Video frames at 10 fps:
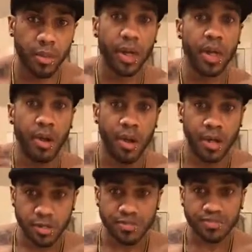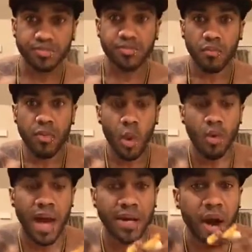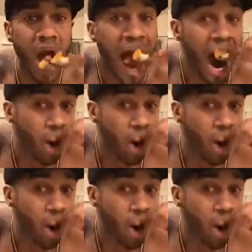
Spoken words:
but without a doubt.